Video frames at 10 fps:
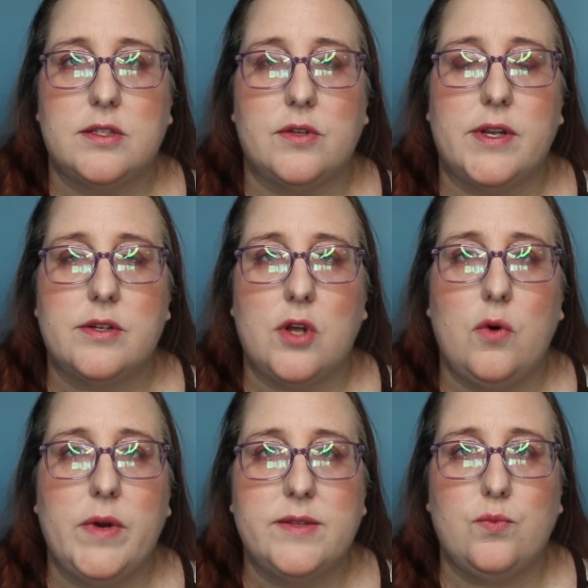So there's
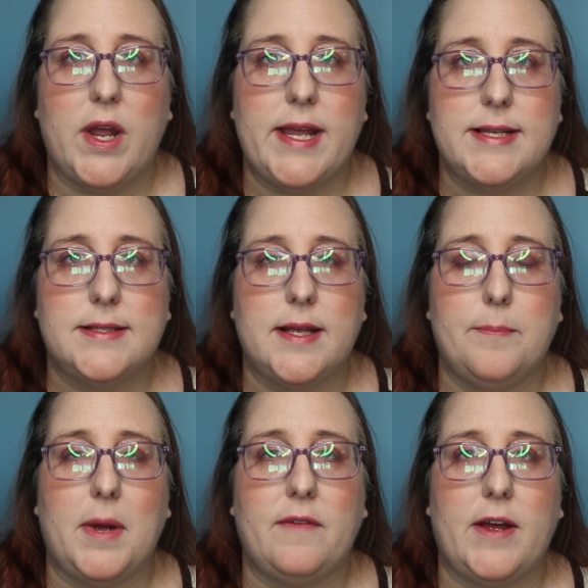always ways
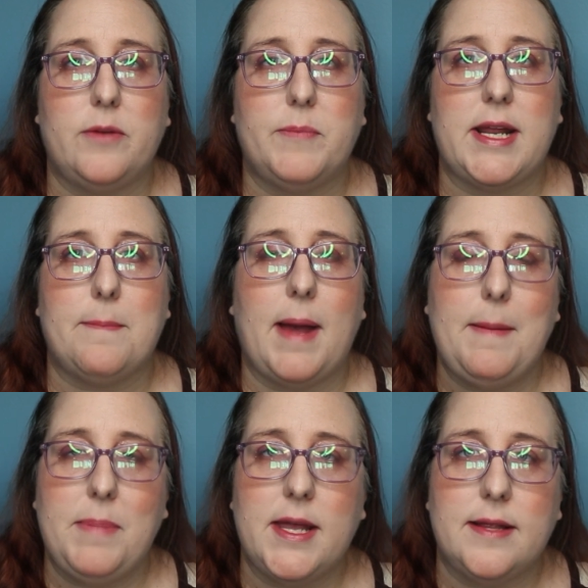that my found money
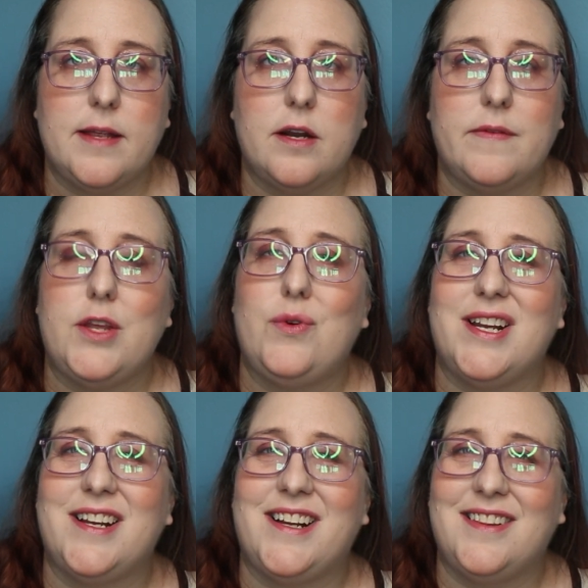might be in there that you
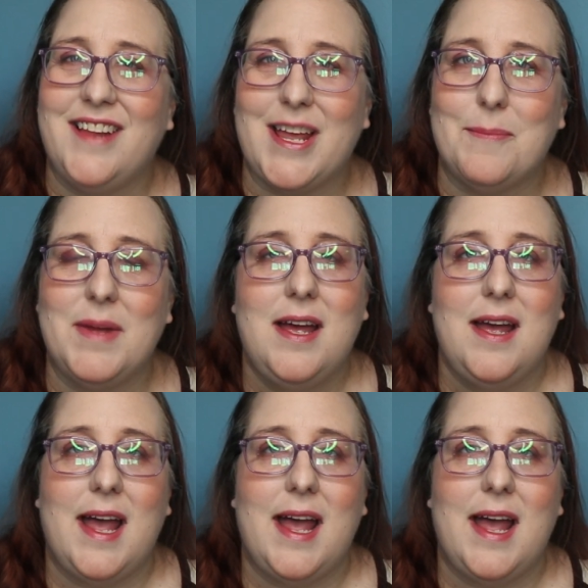could claim,